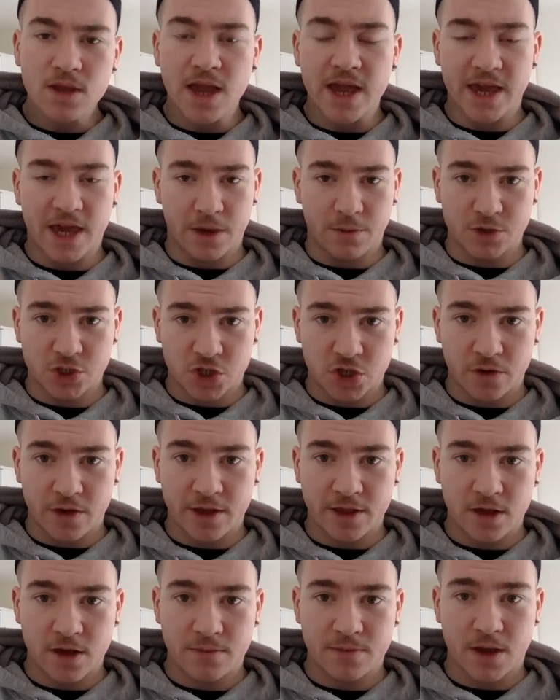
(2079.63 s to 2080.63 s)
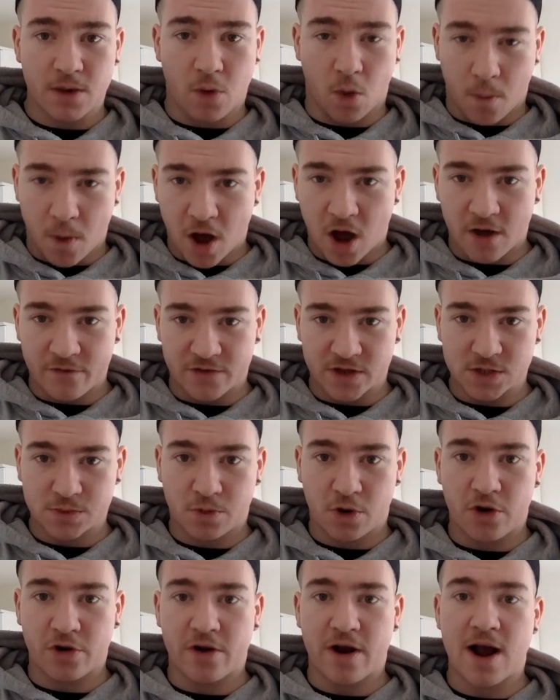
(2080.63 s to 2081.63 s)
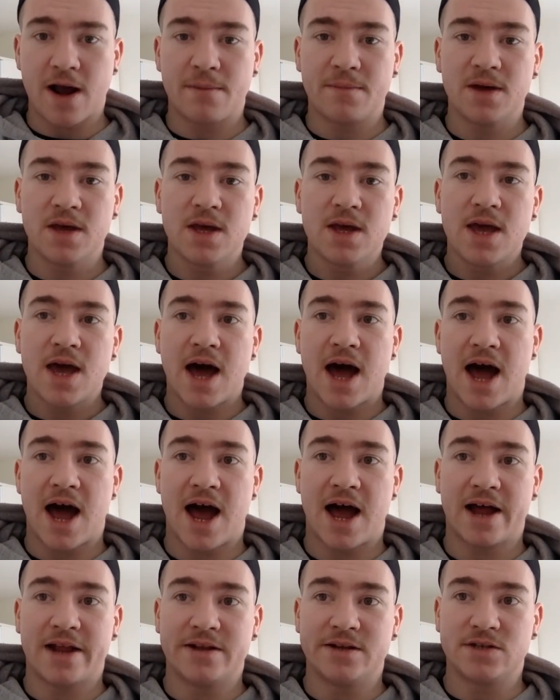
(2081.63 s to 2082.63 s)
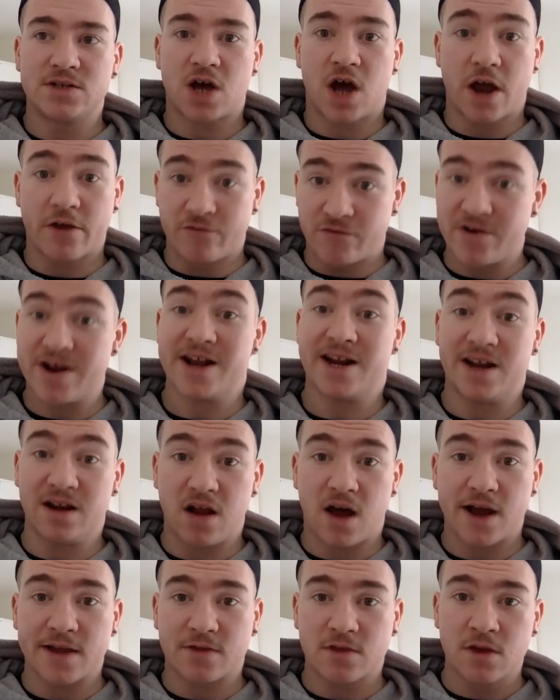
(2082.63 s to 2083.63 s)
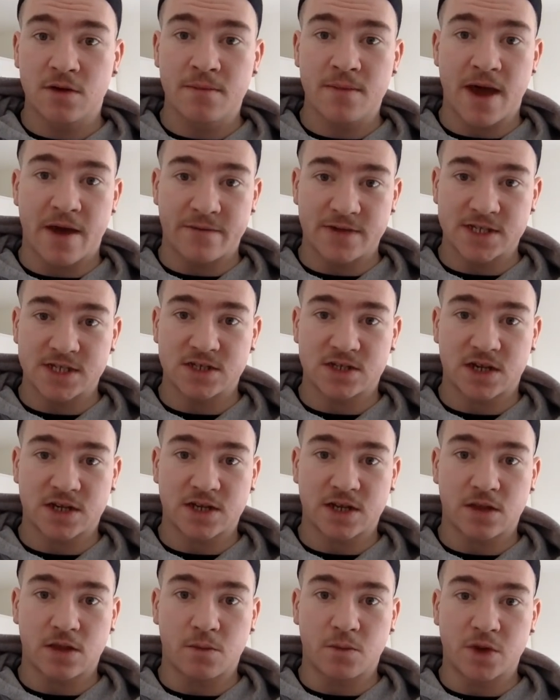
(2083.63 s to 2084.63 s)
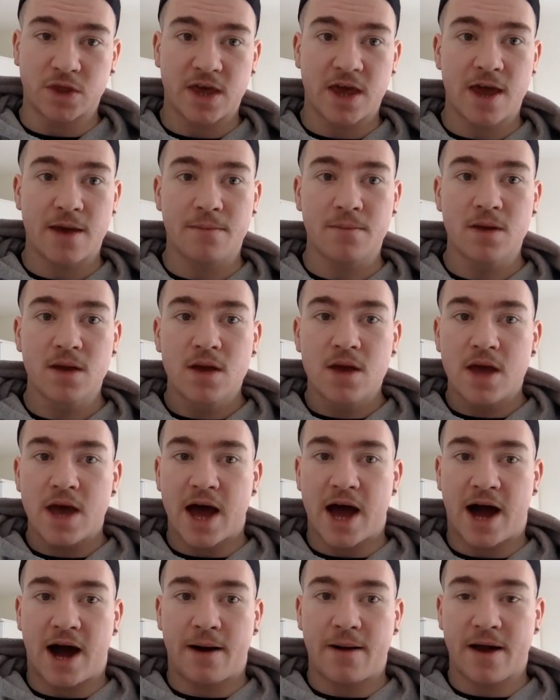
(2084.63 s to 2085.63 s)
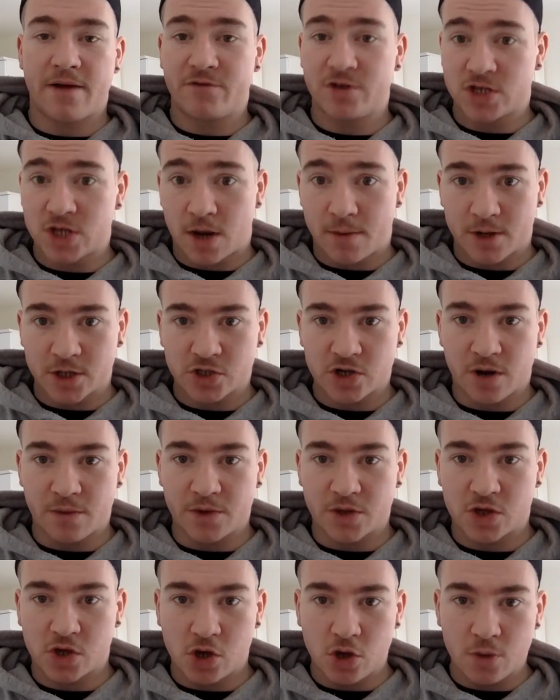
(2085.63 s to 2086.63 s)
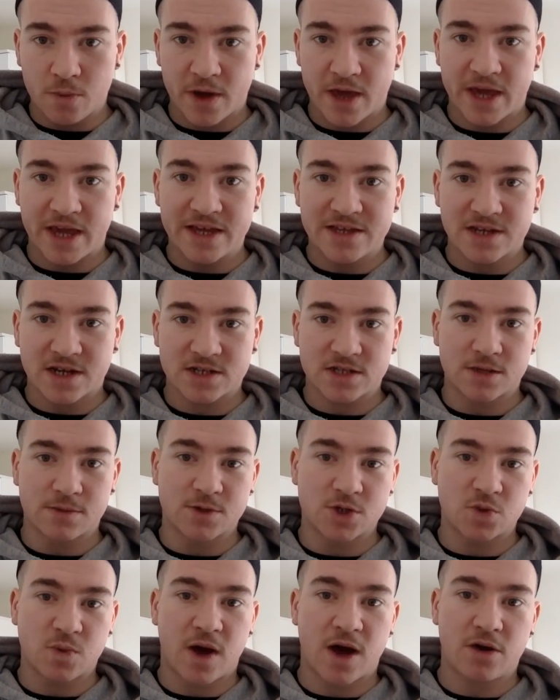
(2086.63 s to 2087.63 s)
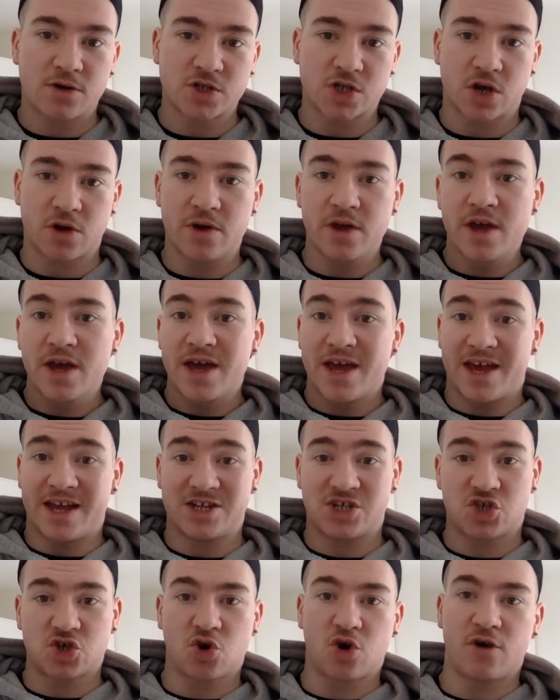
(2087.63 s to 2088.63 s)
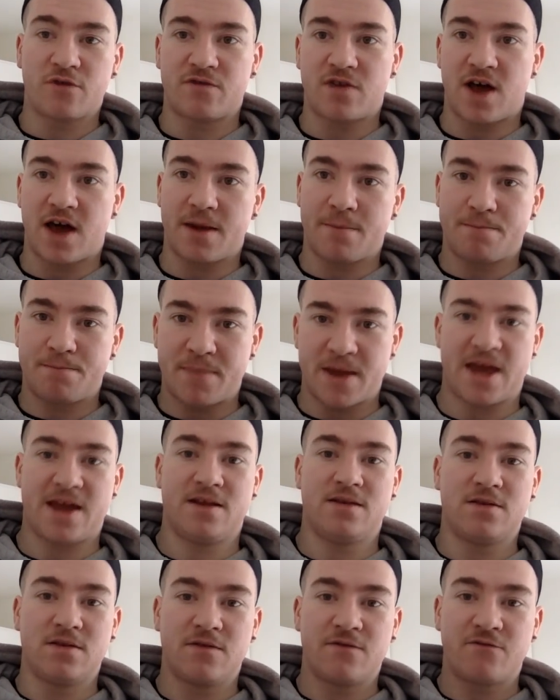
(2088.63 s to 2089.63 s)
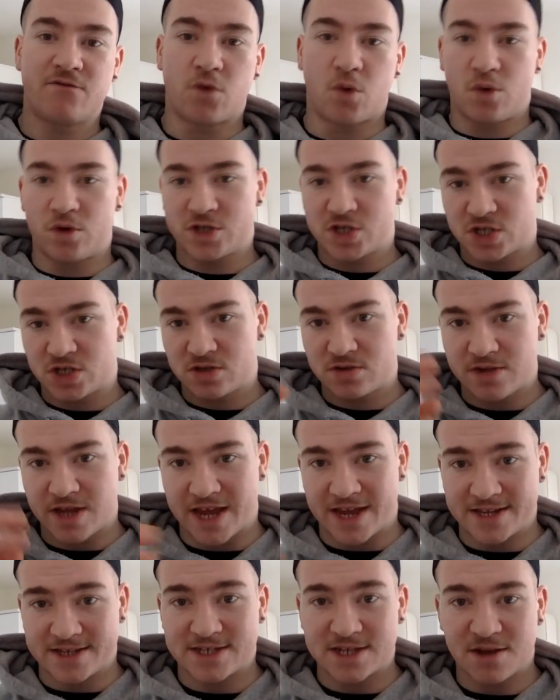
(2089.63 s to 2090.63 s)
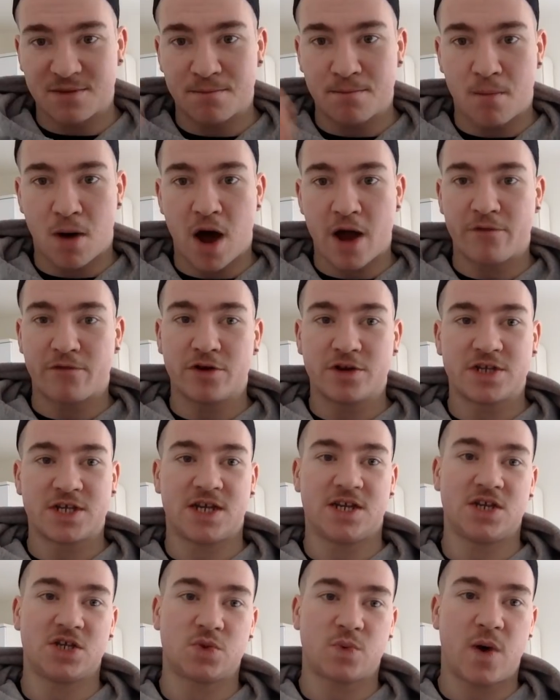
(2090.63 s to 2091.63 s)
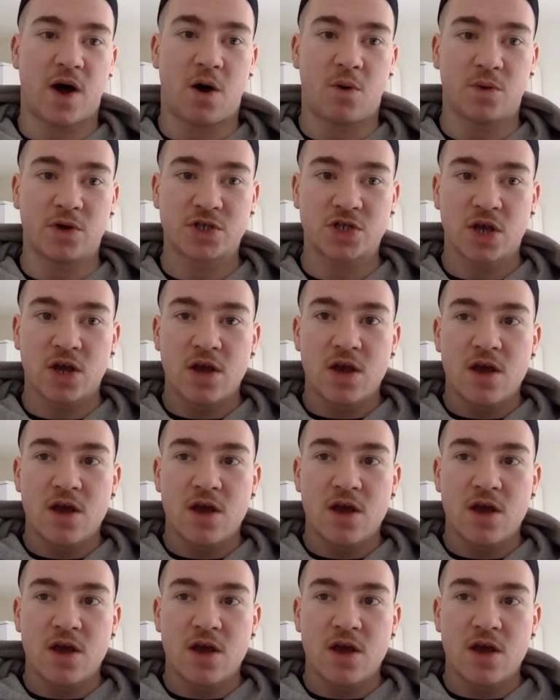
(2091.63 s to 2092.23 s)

he was doing them. They were part of his program. and I really like them ever since I did them with him. Every time I train with Cuba, he does them as well. So it's sort of like been forced into my routine as well, which